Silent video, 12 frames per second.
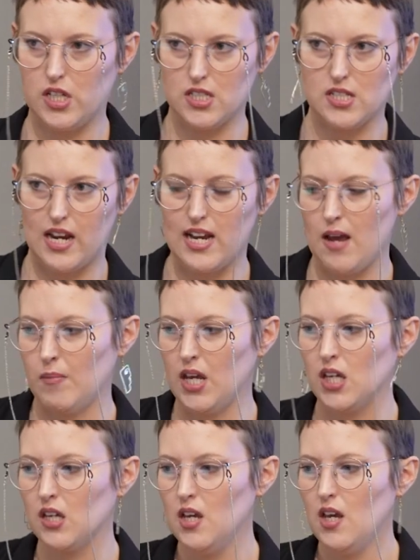this
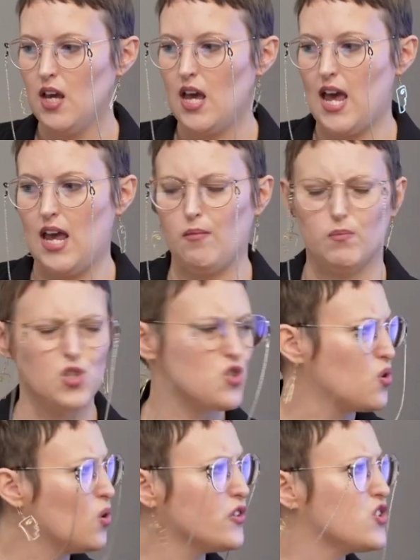dynamic
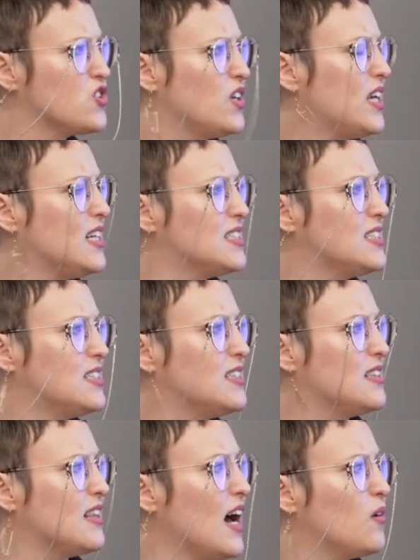source is
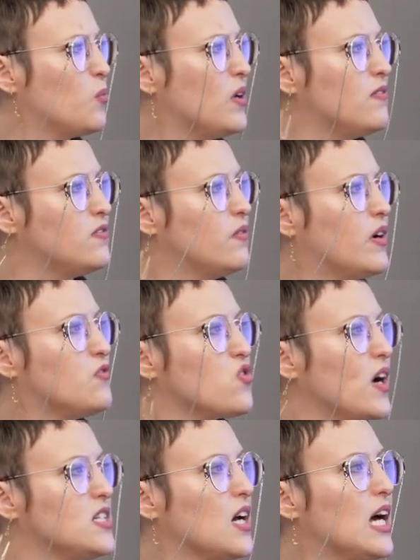that we've
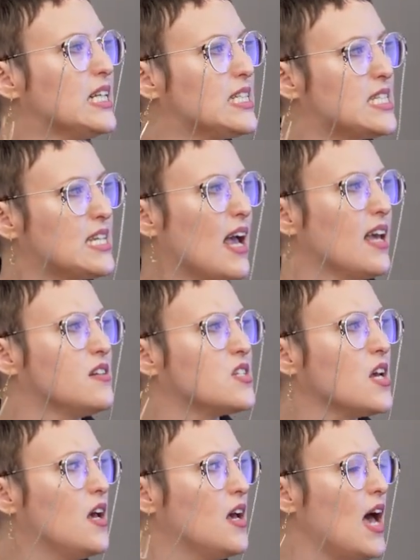tried to
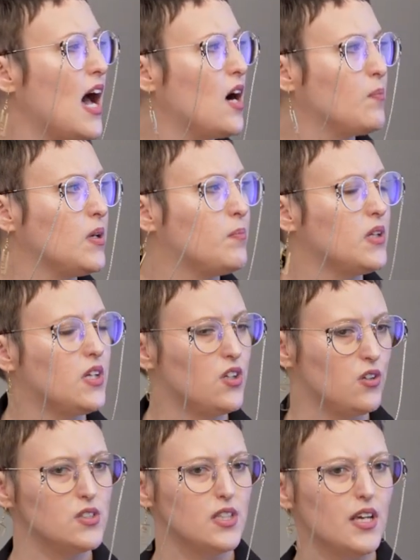understand how people are
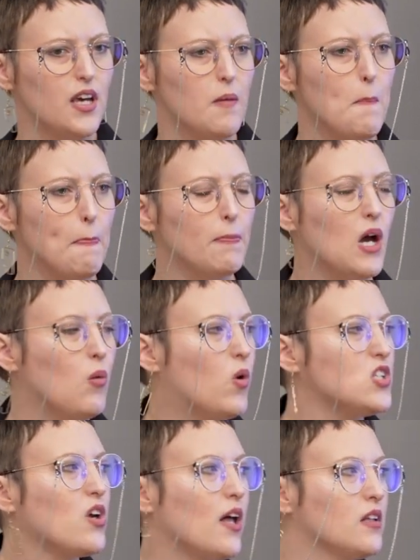using it,
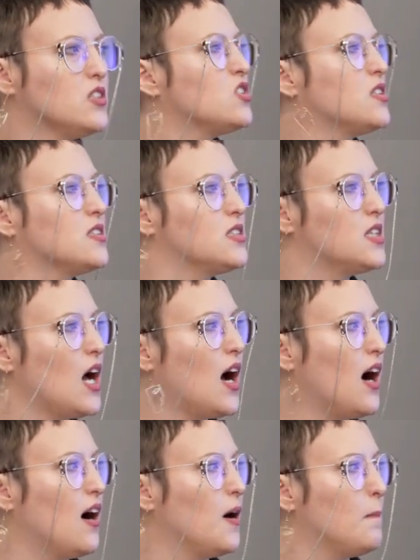what challenges
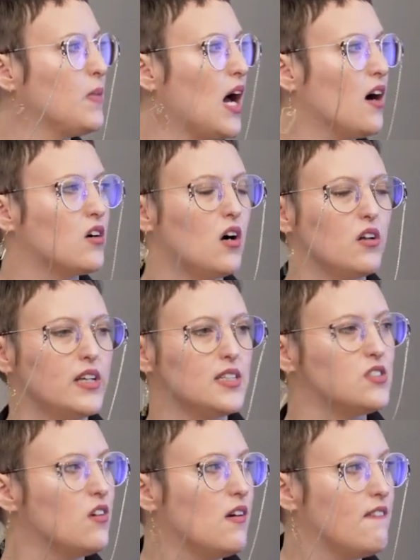are our
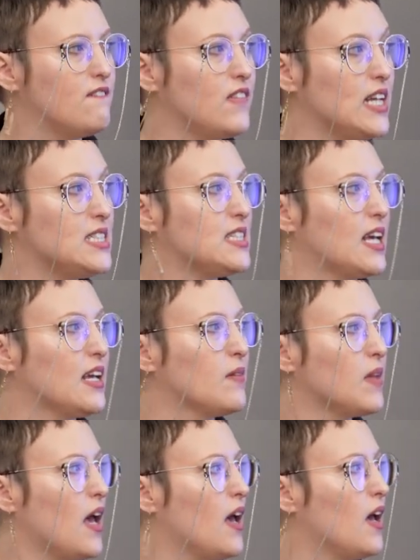colleagues
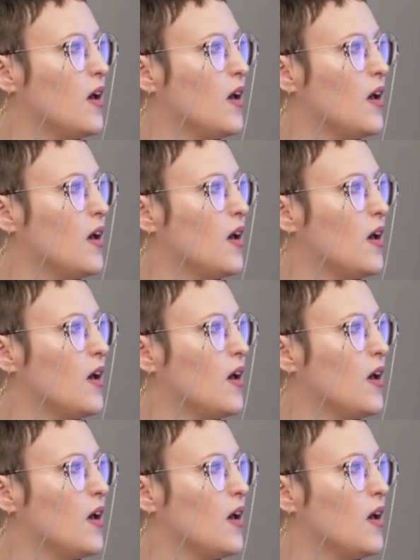facing